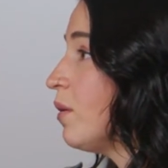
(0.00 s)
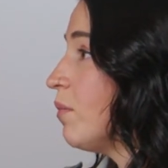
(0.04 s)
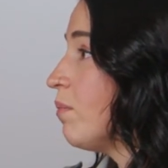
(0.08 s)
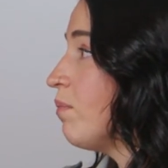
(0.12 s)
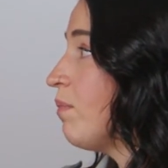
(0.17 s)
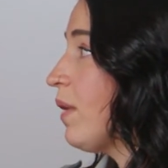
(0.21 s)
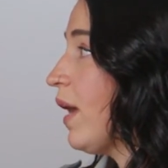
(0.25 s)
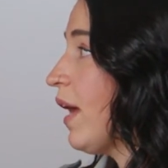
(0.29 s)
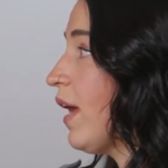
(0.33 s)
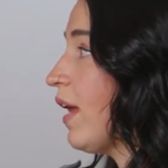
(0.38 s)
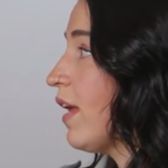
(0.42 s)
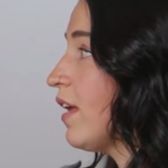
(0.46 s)

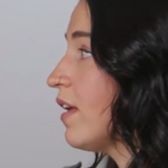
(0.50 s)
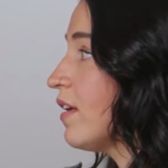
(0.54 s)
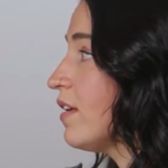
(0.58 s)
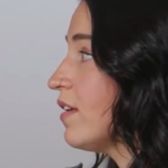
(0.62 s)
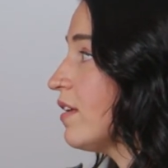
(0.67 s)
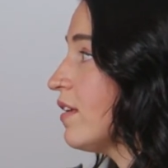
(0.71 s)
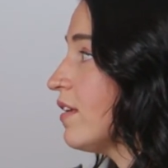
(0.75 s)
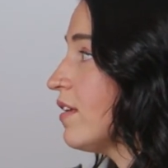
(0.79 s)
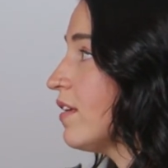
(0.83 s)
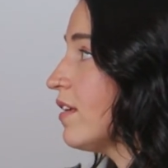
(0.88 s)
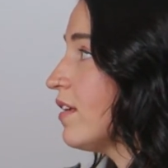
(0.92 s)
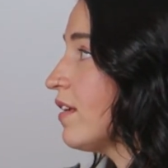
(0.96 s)
But
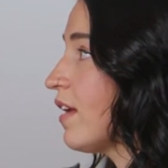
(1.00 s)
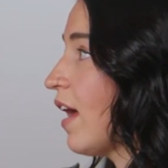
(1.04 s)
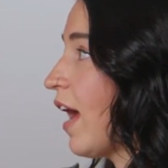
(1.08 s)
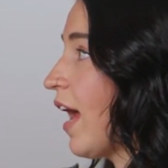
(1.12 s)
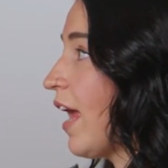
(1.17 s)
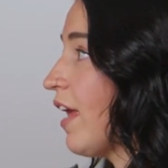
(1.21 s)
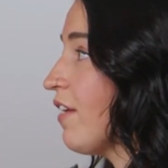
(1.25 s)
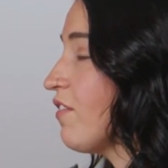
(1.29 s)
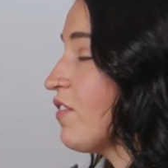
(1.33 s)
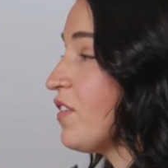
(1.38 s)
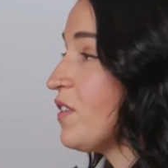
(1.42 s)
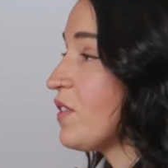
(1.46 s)

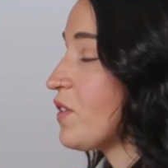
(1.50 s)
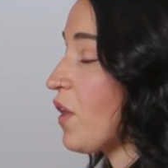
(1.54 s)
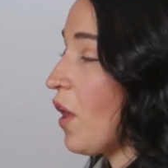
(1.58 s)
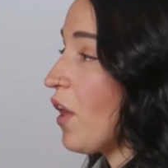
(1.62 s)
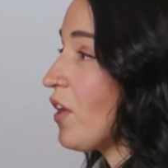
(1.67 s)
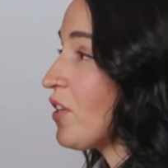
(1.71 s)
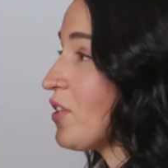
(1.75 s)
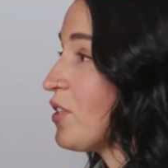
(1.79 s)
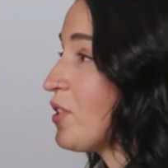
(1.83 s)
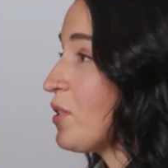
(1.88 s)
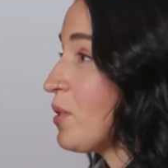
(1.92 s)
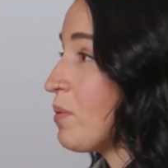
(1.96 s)
I have the
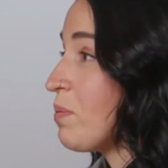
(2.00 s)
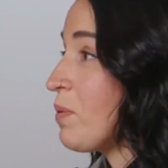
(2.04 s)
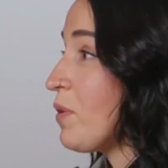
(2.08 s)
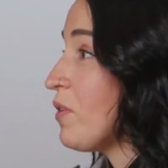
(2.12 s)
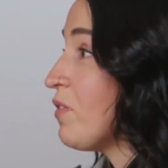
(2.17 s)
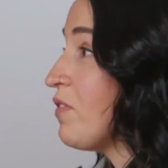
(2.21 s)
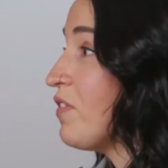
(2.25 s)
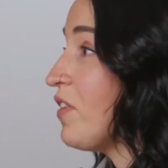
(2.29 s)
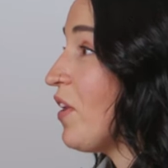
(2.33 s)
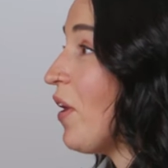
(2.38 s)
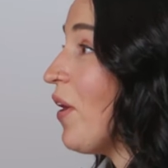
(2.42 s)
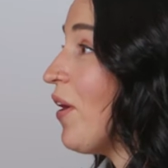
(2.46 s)
scars to
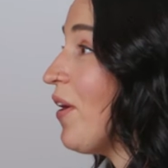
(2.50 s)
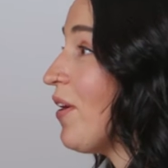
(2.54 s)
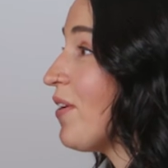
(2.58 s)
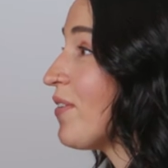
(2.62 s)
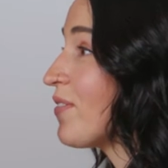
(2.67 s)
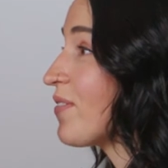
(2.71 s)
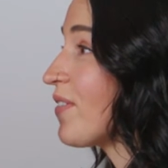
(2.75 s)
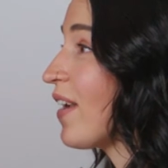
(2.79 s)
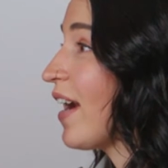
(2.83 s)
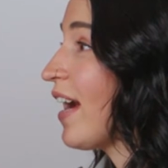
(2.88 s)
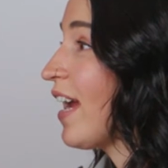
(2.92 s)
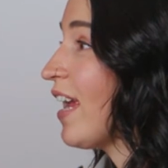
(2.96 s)
prove it
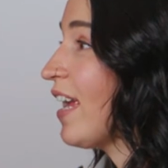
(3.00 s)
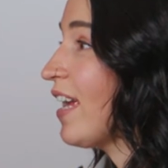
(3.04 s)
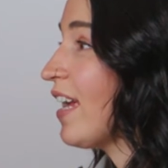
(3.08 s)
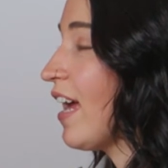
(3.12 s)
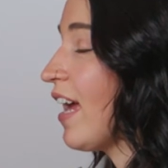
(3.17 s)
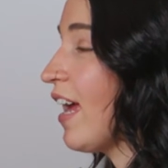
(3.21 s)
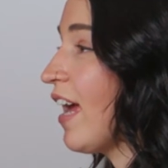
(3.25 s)
all, right?